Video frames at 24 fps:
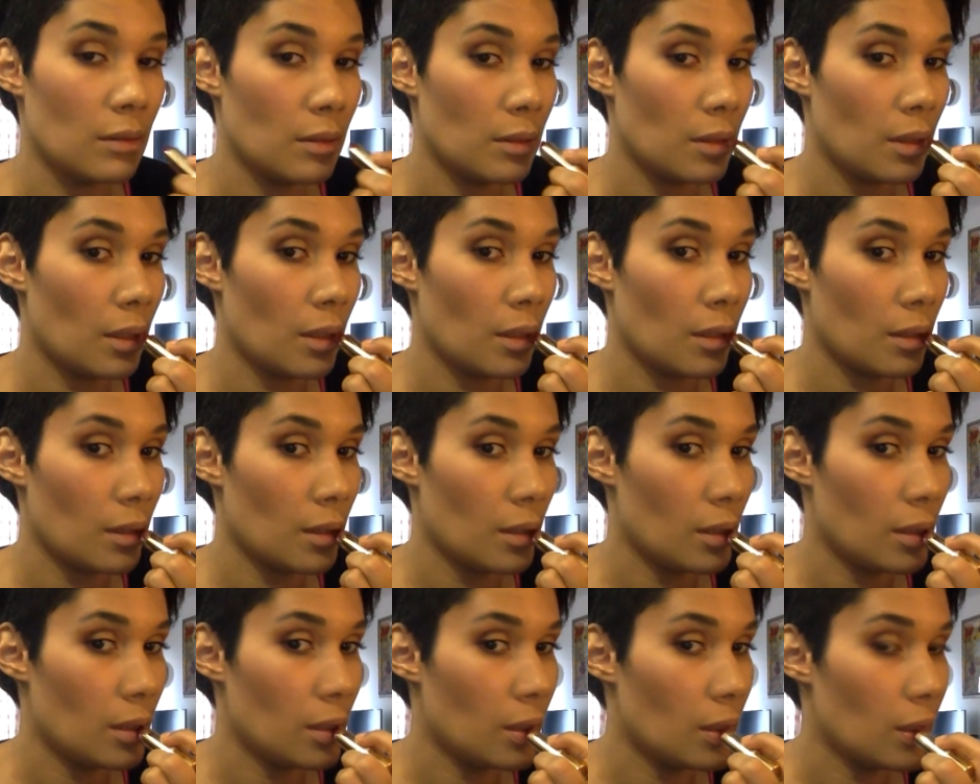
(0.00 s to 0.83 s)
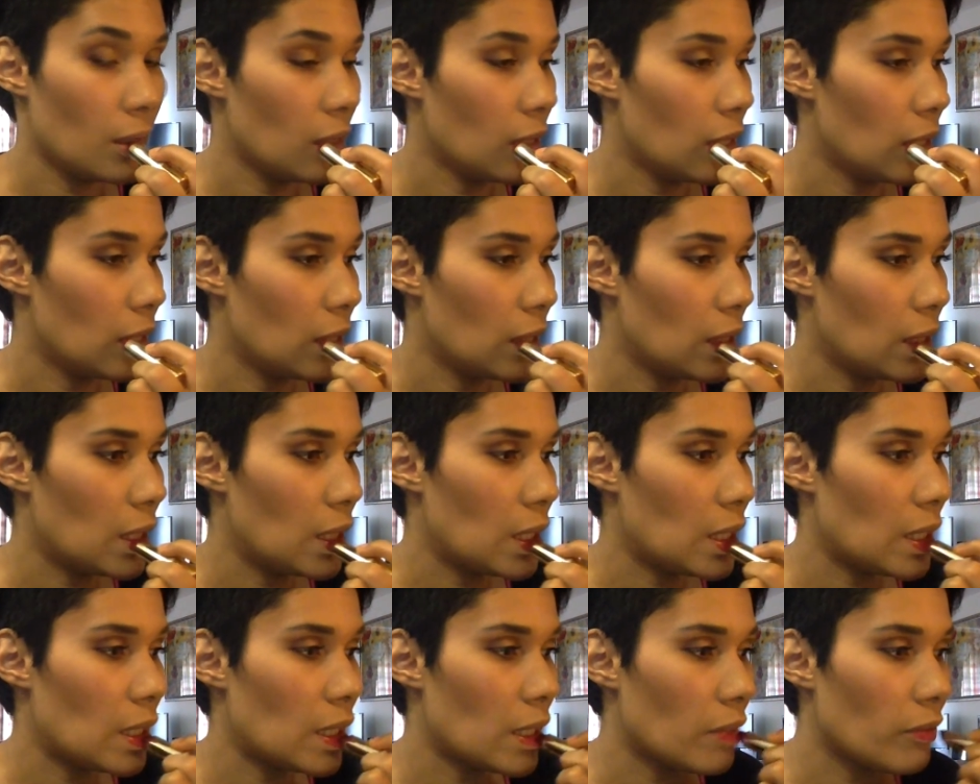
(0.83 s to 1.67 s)
Yeah,
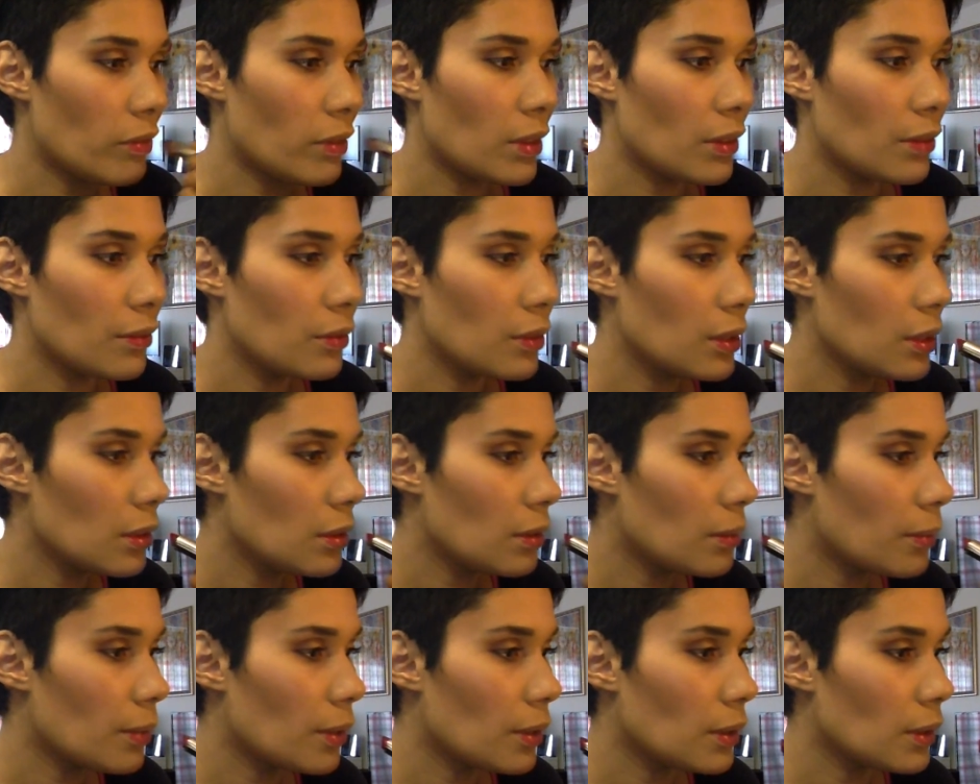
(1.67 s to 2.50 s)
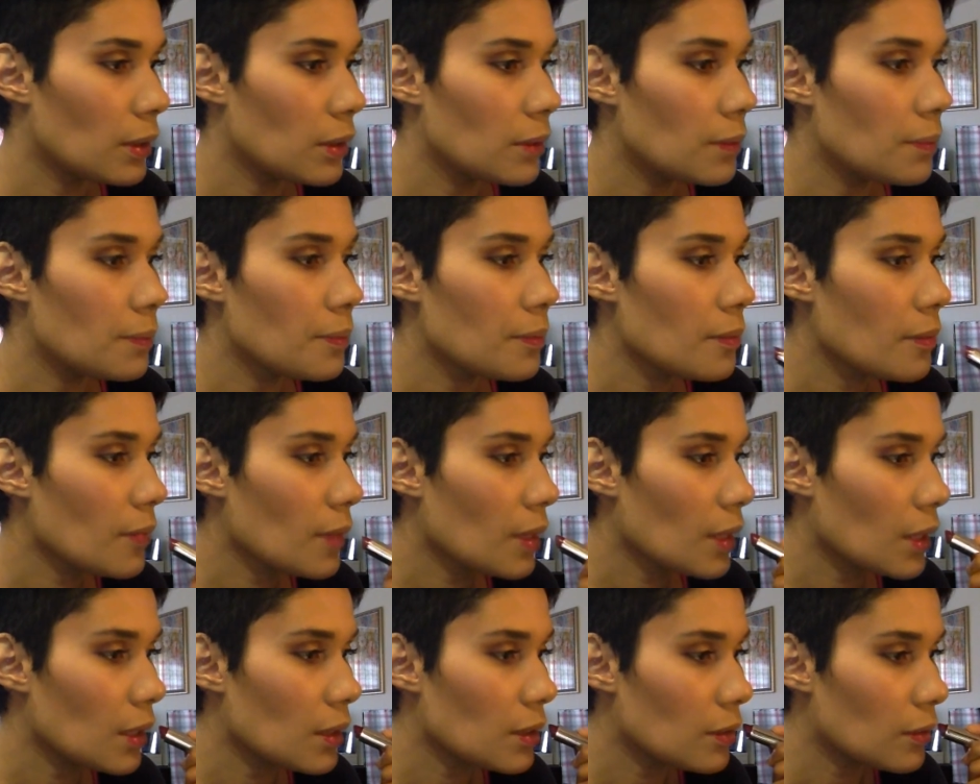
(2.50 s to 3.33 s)
I have a video about it
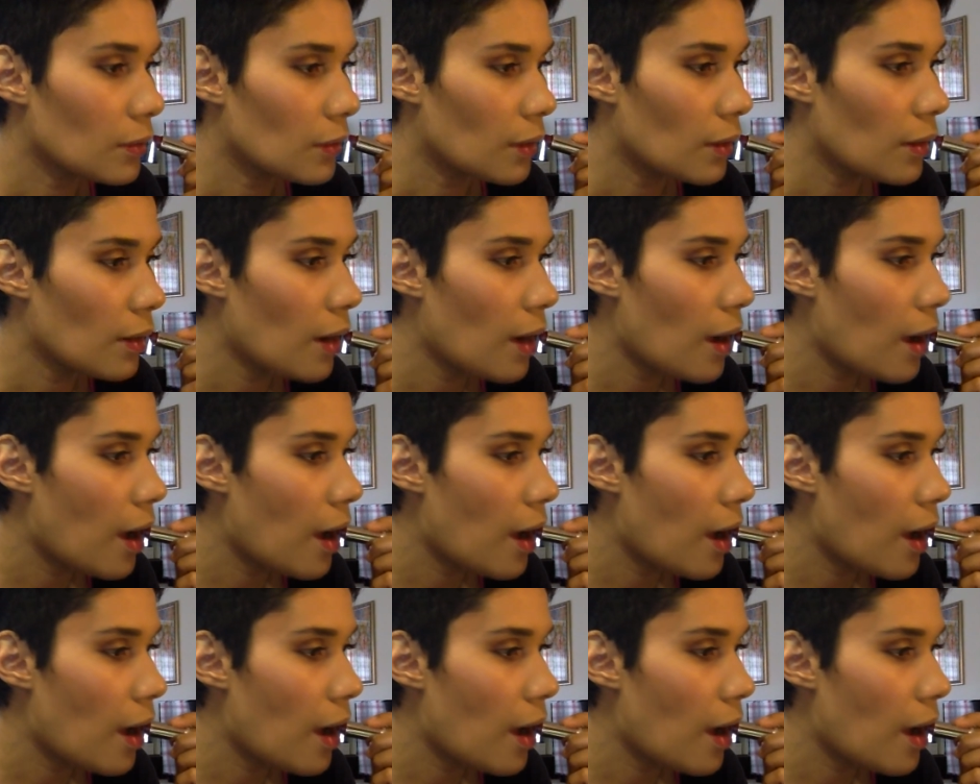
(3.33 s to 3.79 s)
as well.